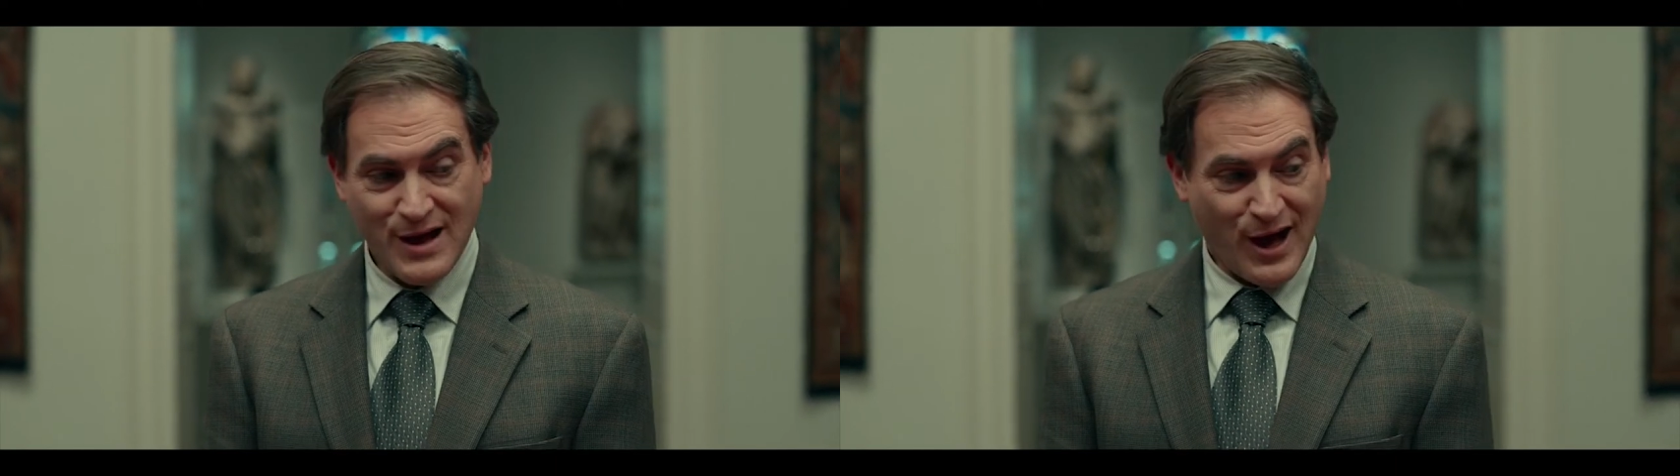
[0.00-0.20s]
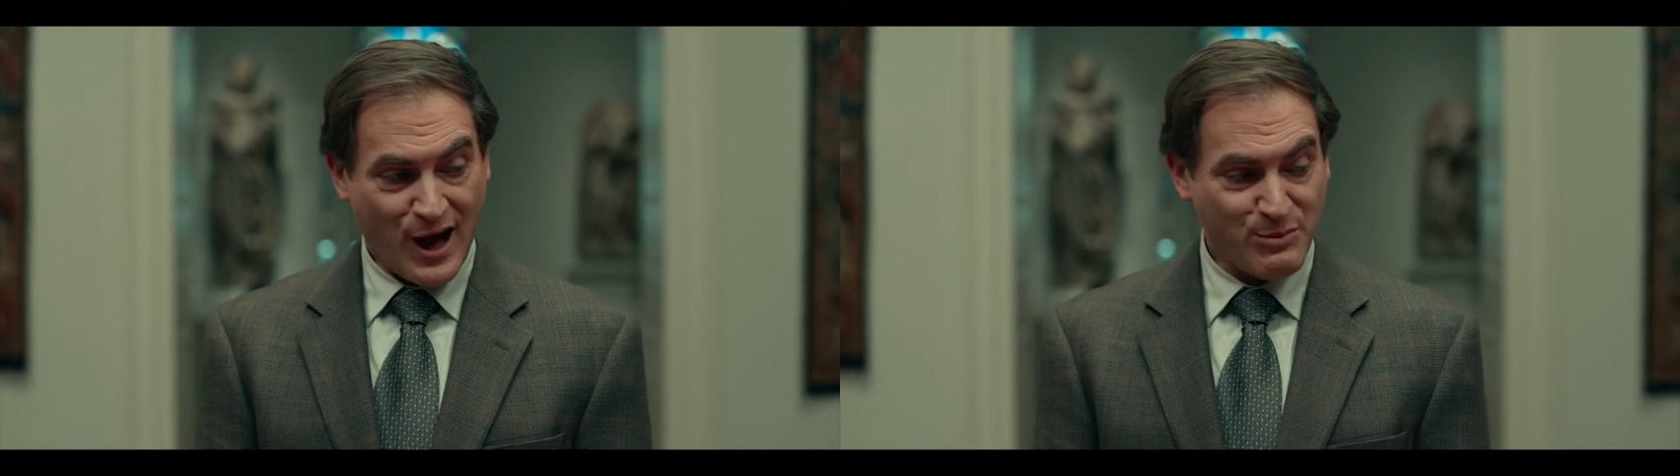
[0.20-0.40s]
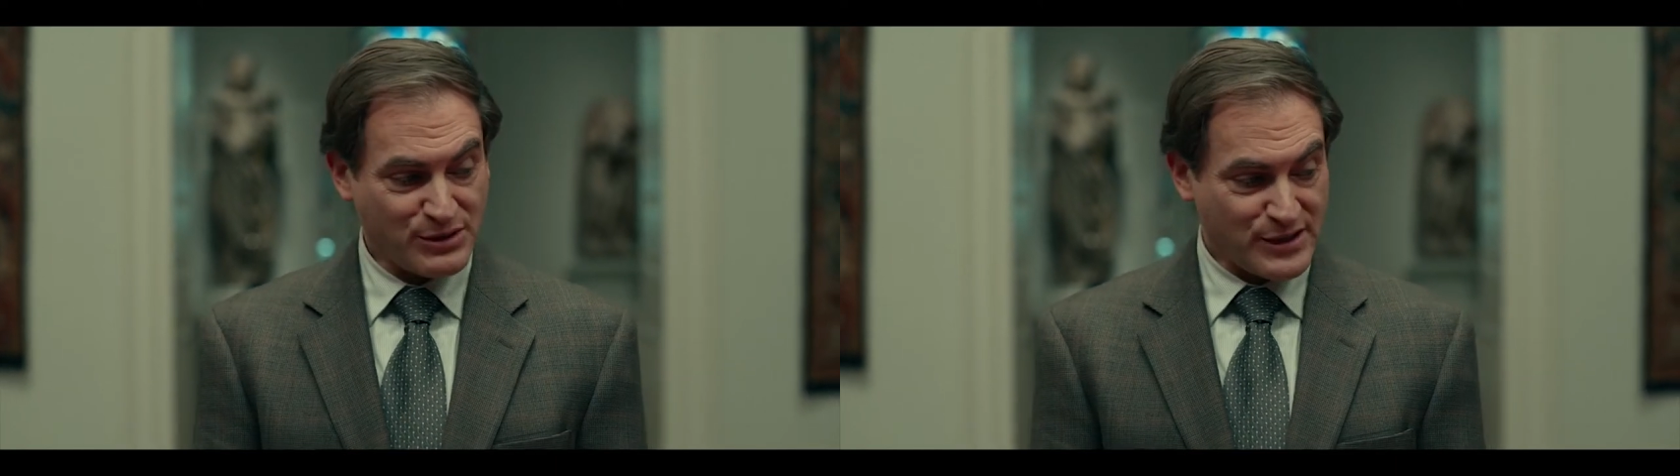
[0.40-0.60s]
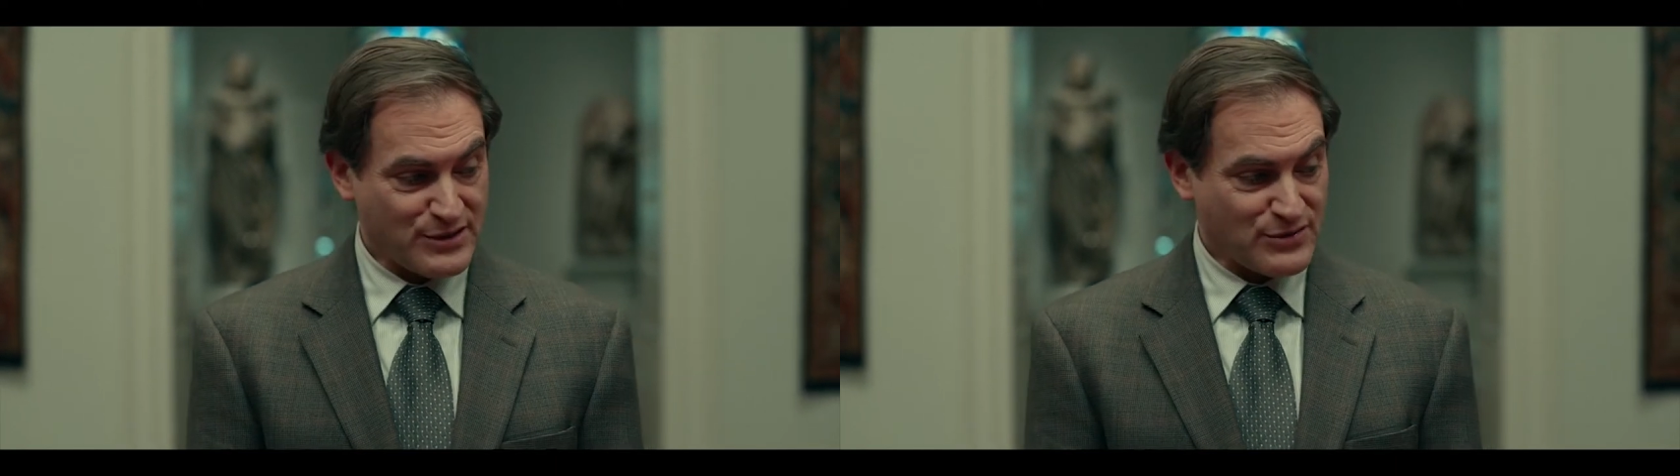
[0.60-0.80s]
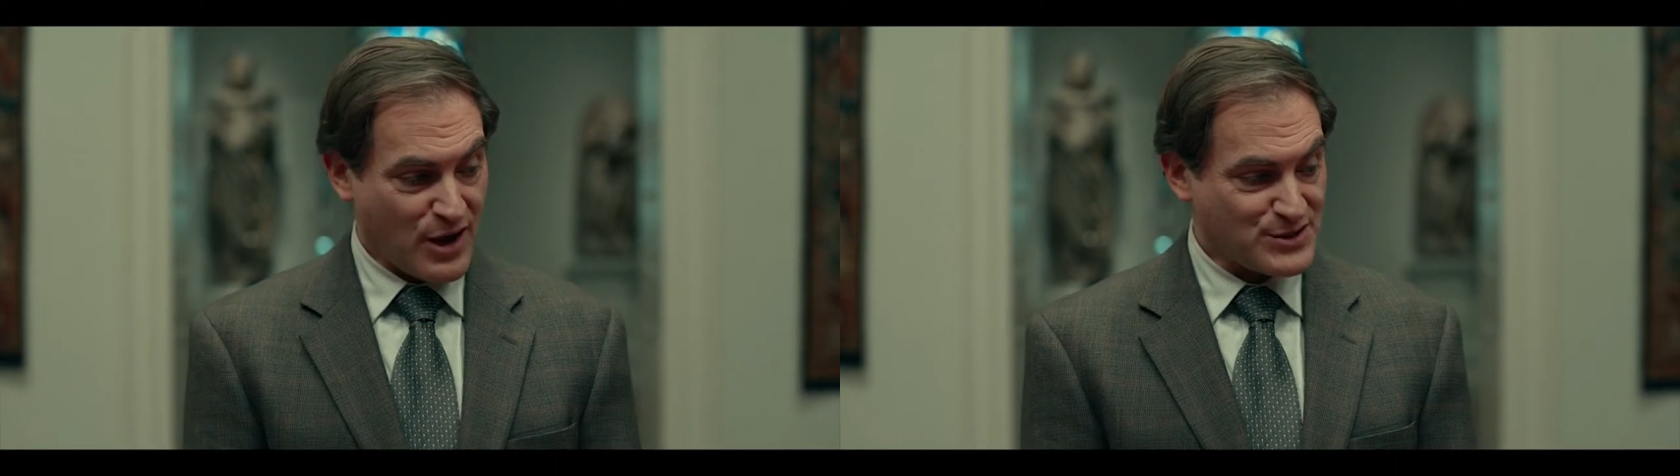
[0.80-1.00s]
I
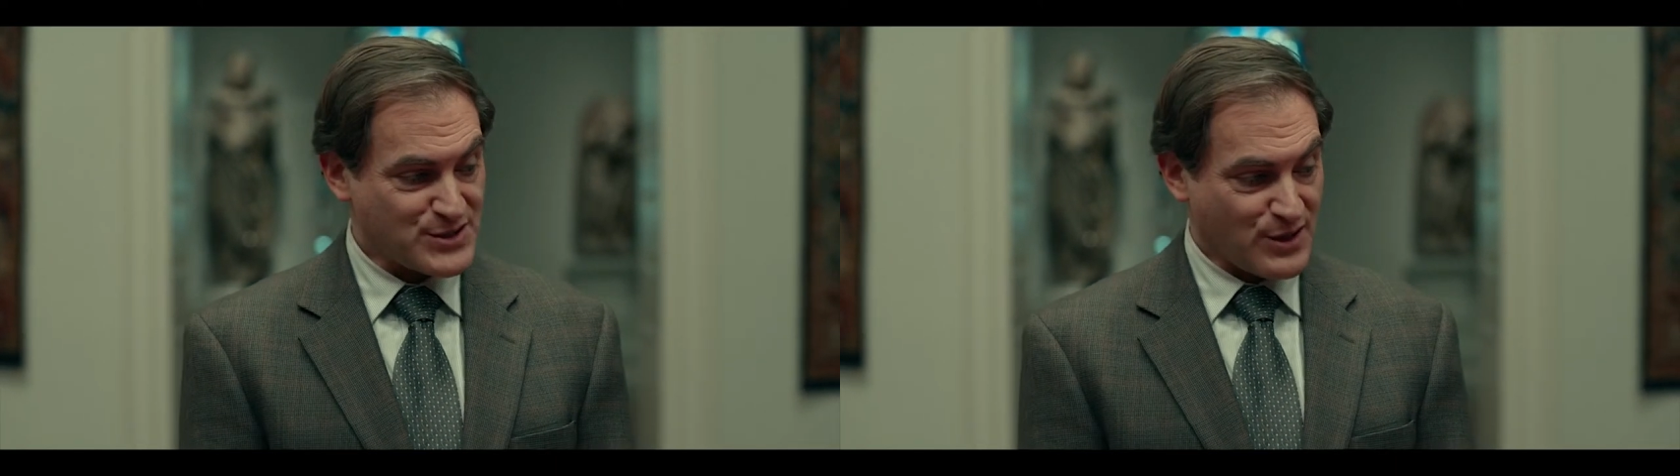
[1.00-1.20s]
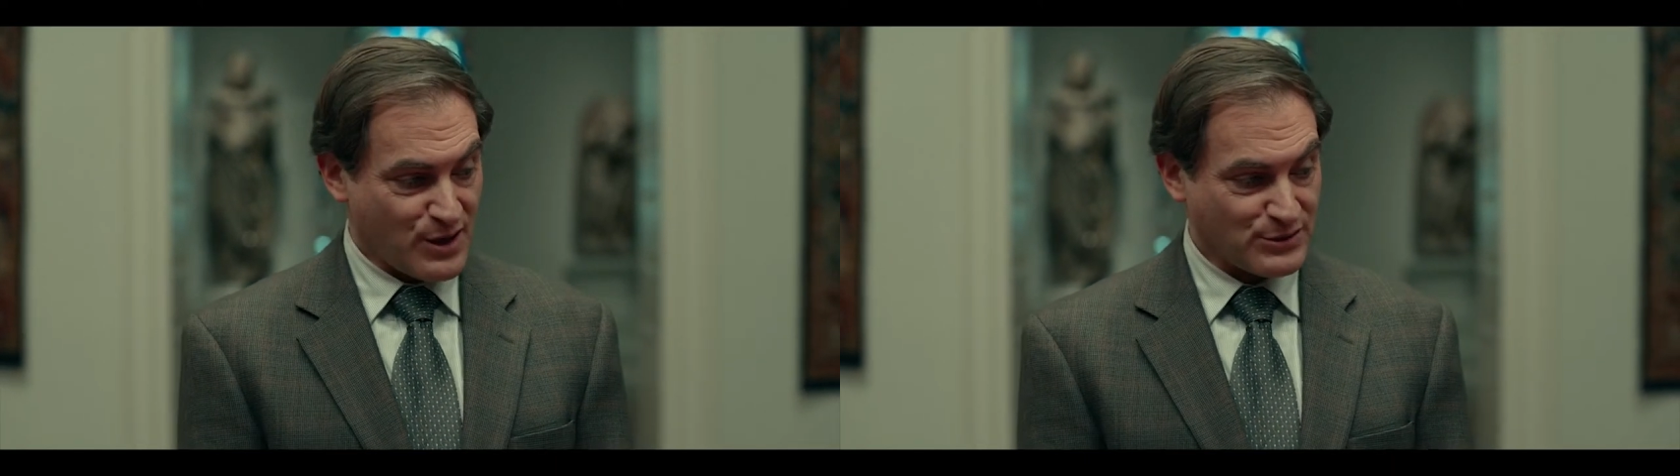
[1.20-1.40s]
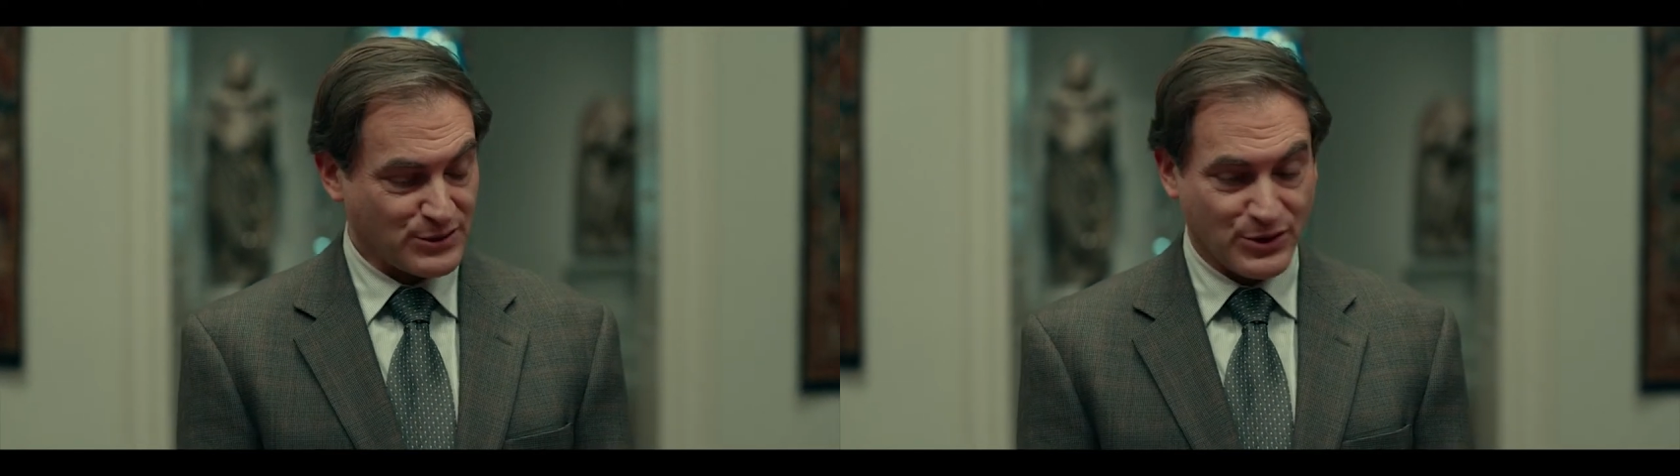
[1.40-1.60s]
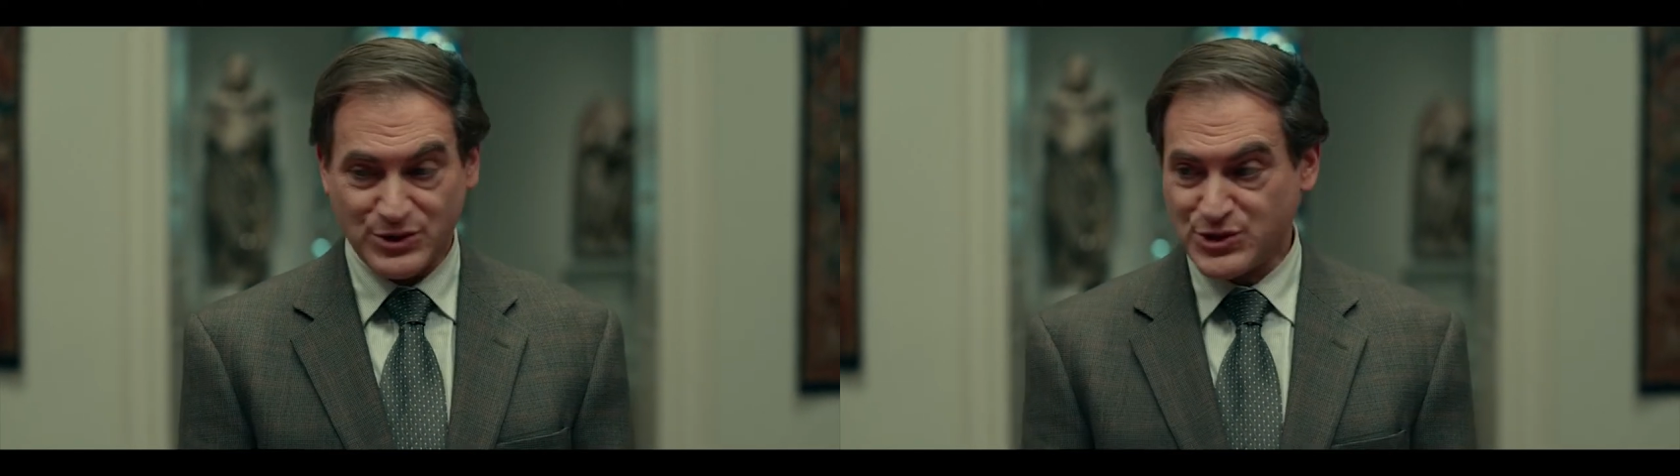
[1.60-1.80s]
believe OxyContin could